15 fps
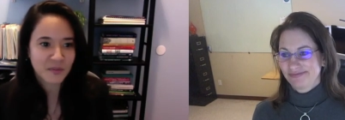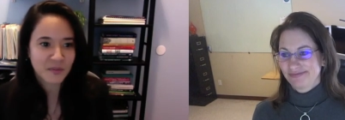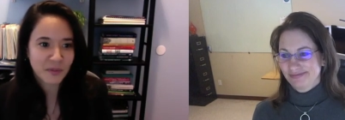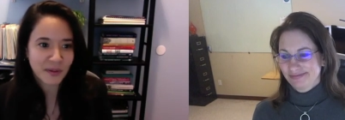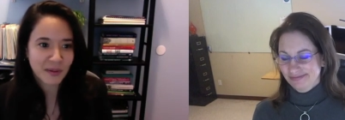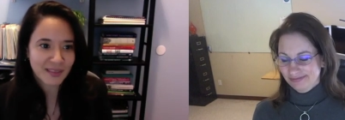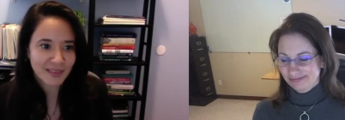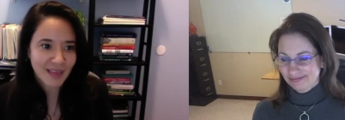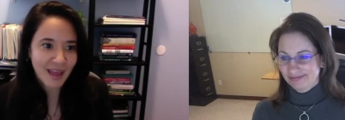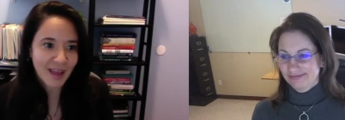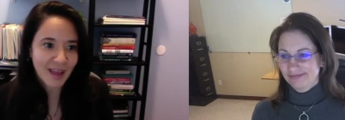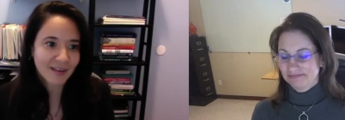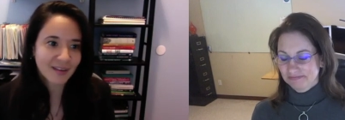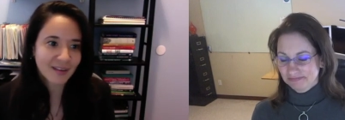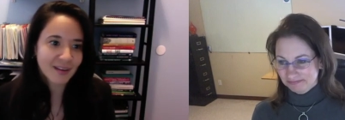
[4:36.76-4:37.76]
Speaker 1: get that
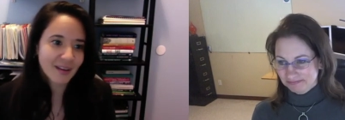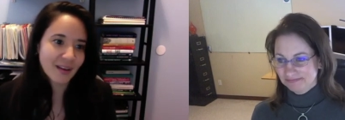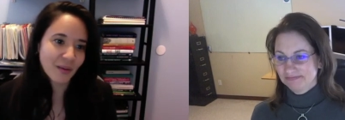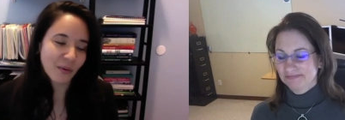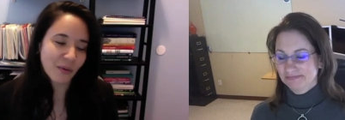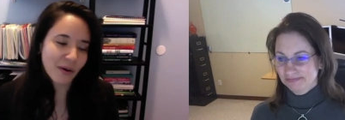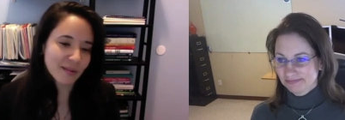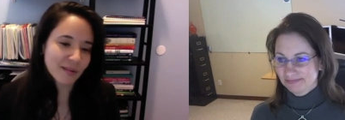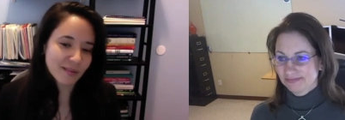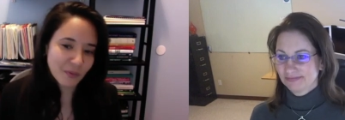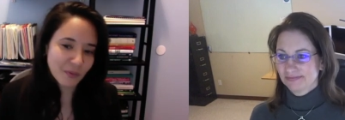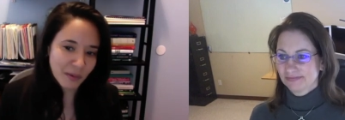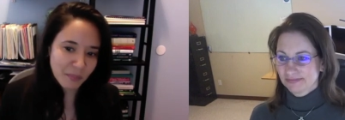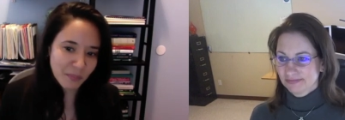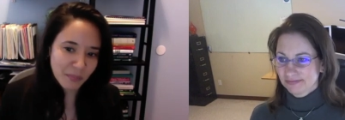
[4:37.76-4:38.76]
Whereas
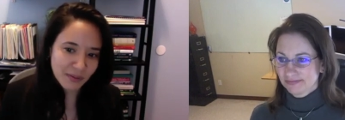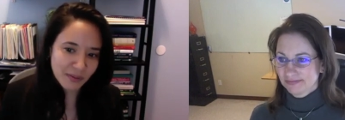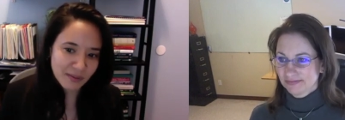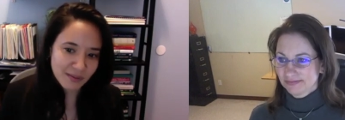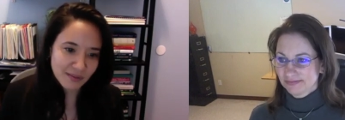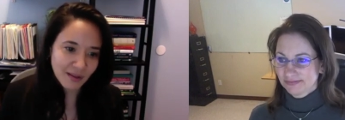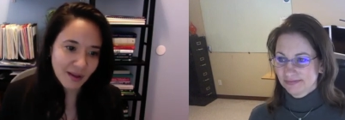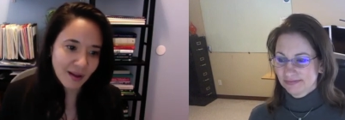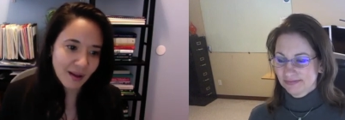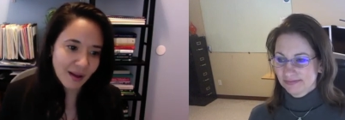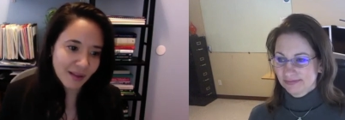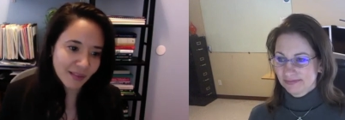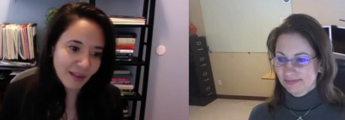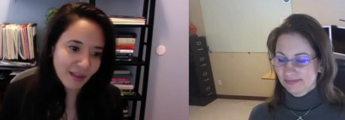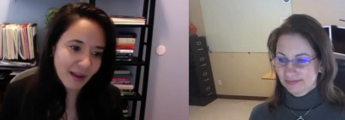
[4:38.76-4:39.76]
QuickBooks uh, Online,
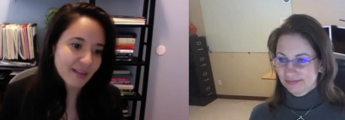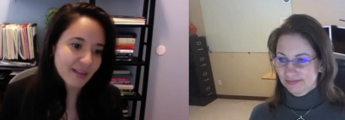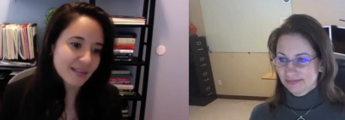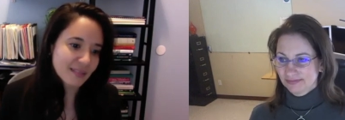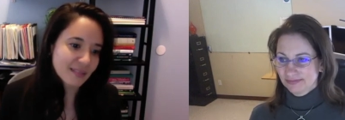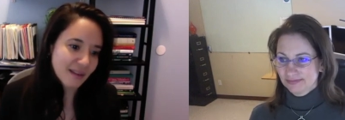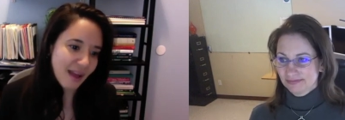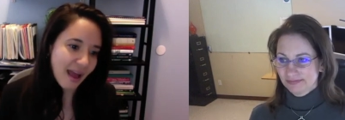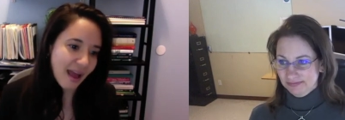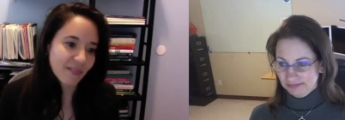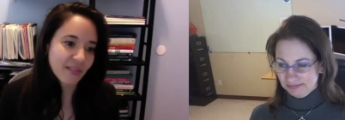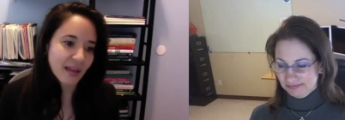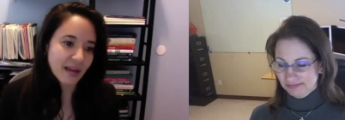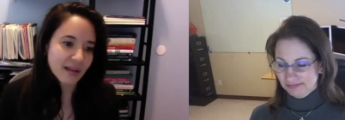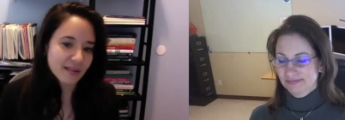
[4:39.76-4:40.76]
it doesn't have that.
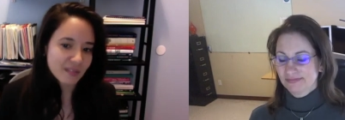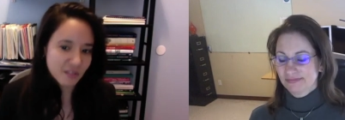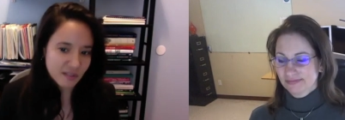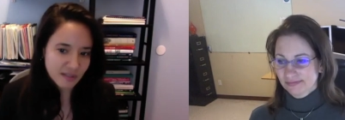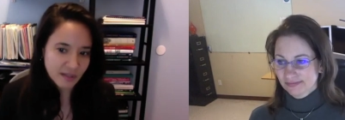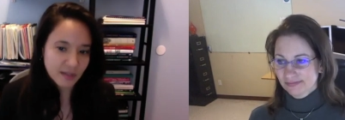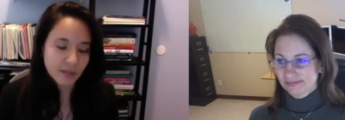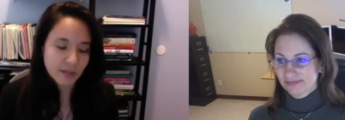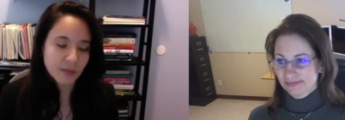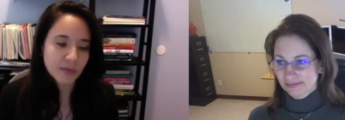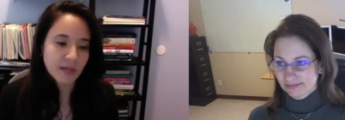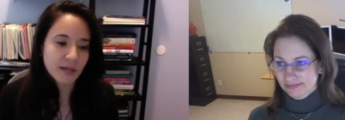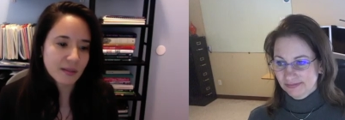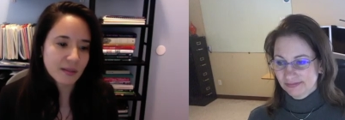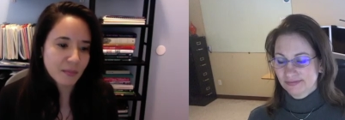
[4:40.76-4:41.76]
It's just included in the
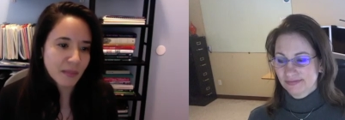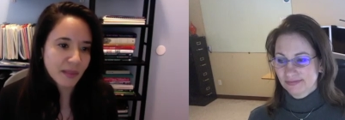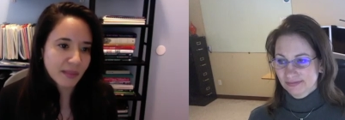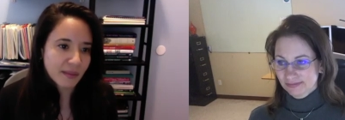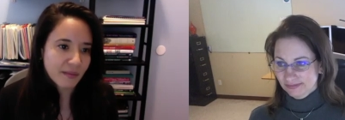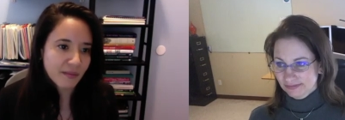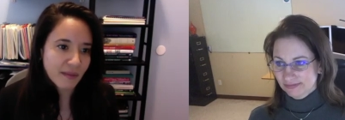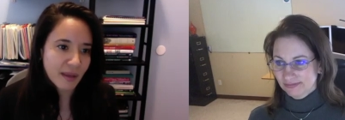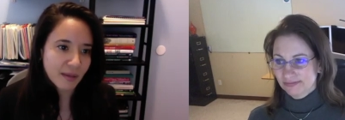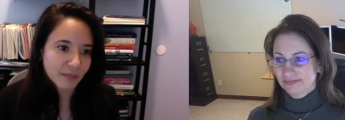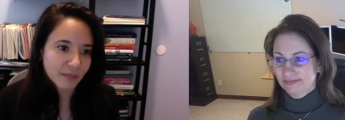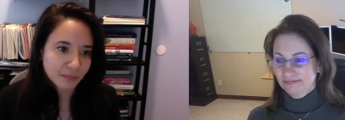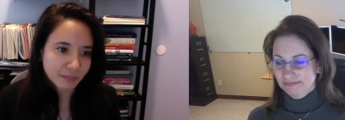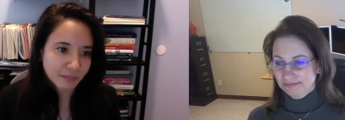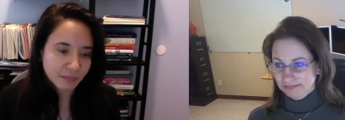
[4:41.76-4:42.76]
monthly fee.
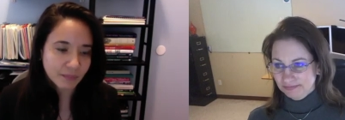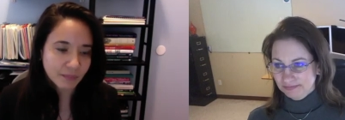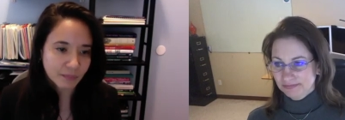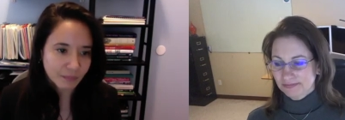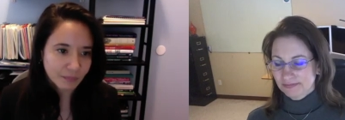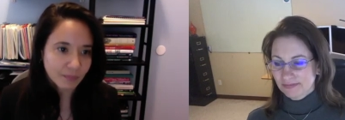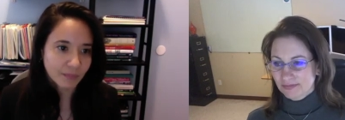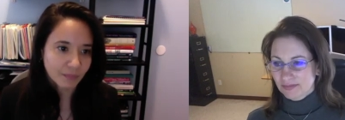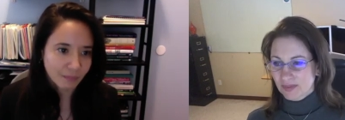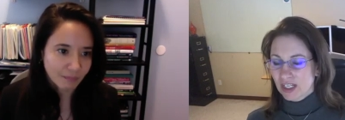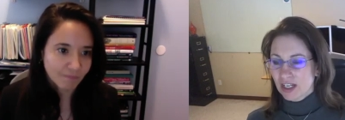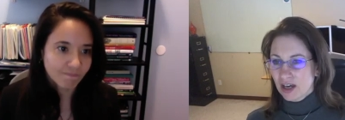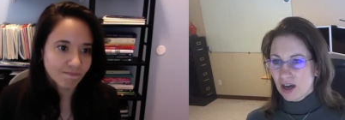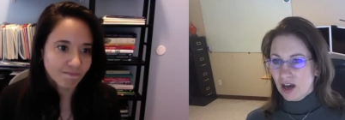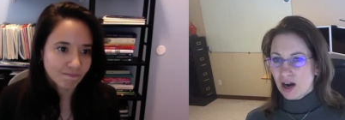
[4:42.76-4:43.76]

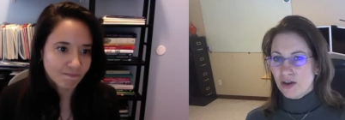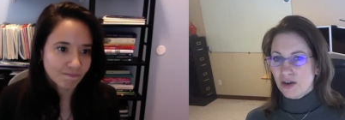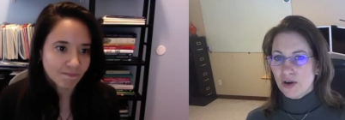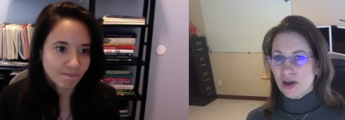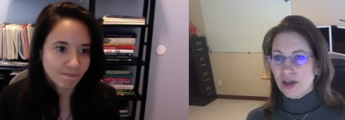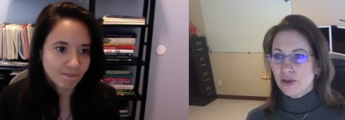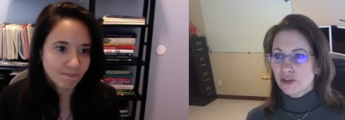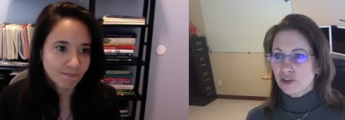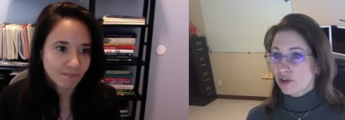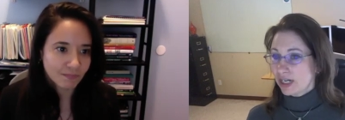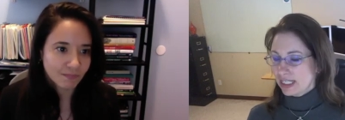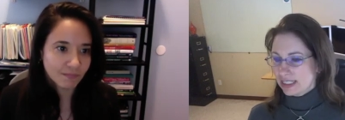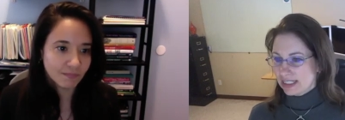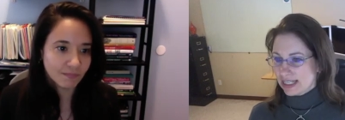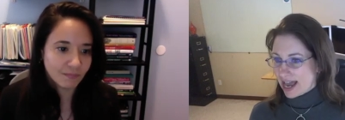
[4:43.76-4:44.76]
Speaker 2: Mm-hmm. Are there other
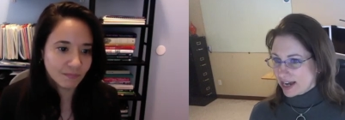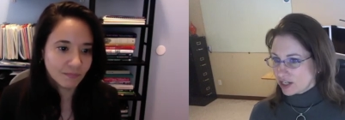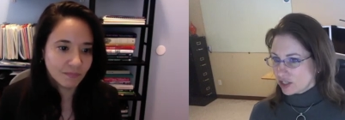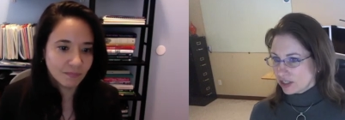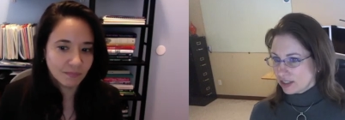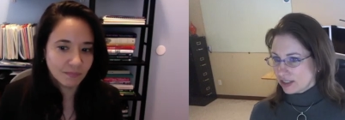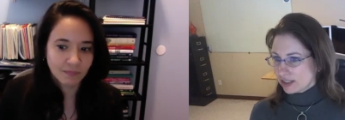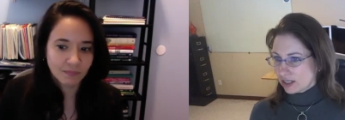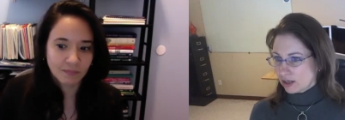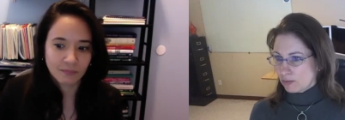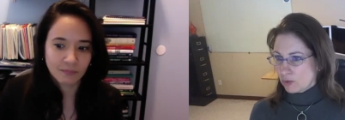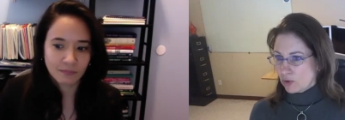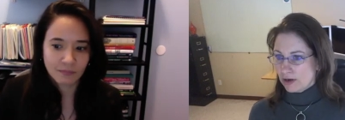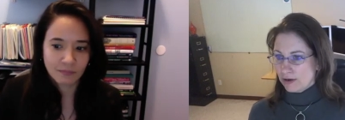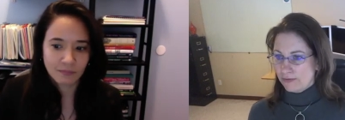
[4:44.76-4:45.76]
transactions that are
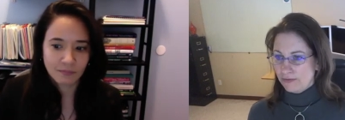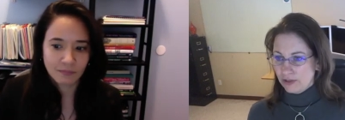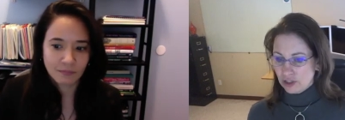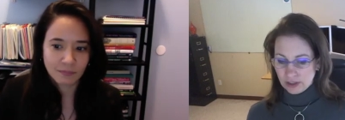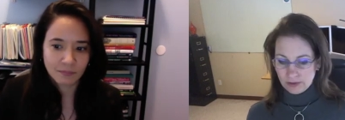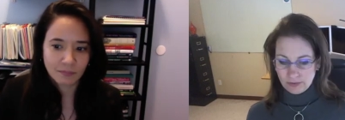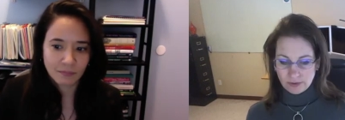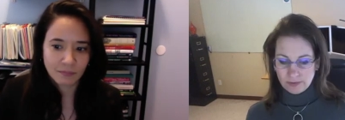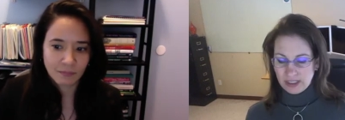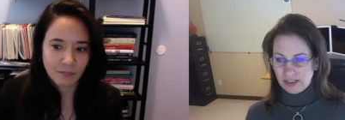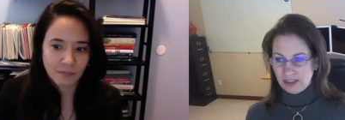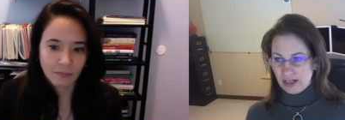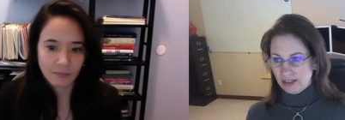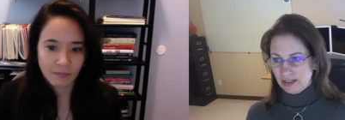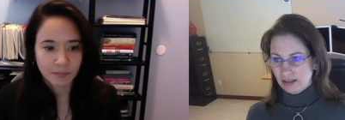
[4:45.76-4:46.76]
more efficient from the
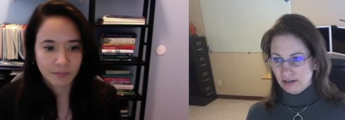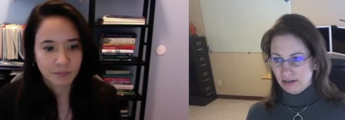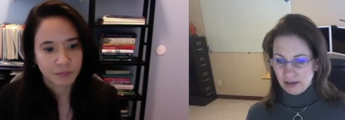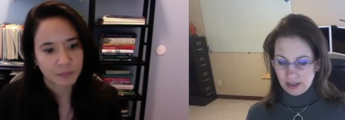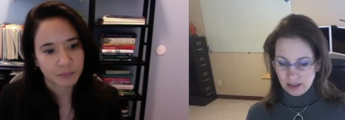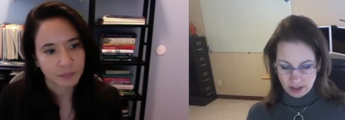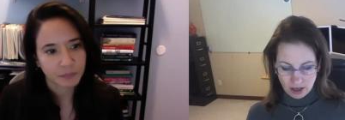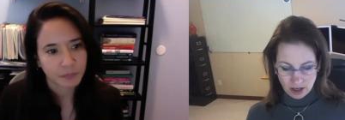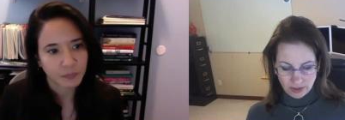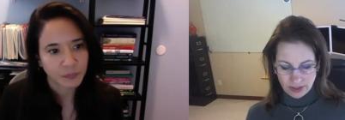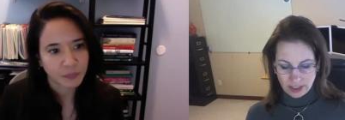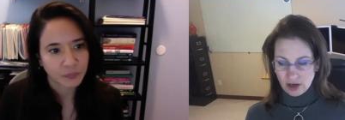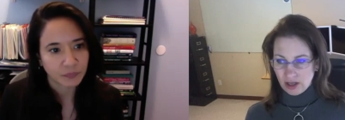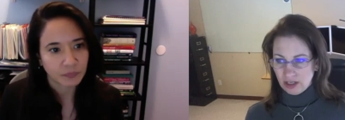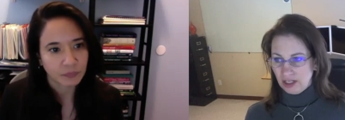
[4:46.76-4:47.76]
desk on the
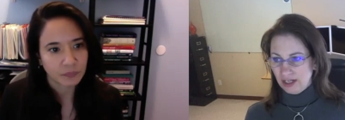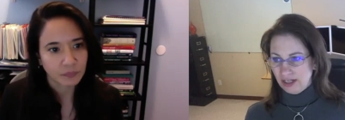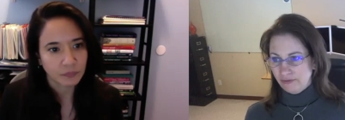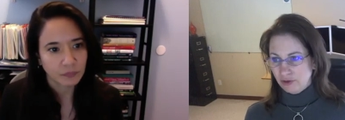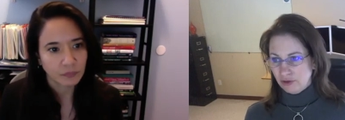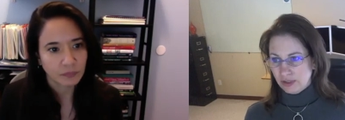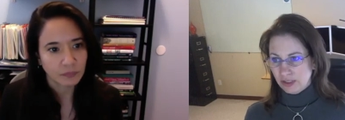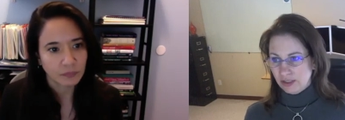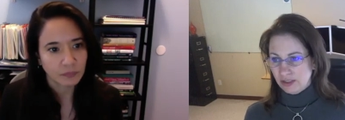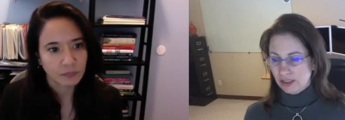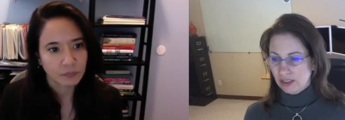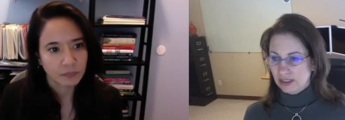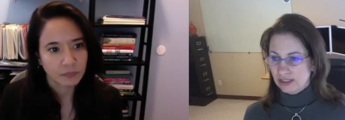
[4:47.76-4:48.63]
online versus the